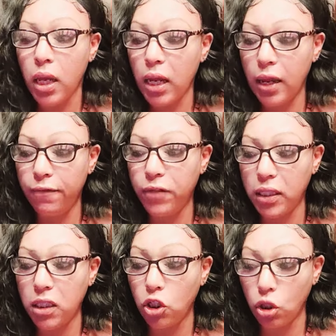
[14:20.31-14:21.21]
If
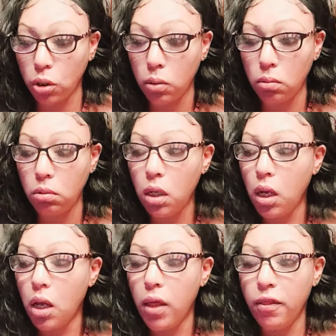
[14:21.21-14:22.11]
this is you,
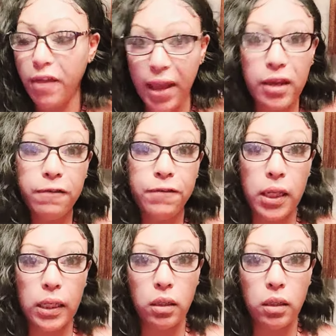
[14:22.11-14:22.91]
they can feel it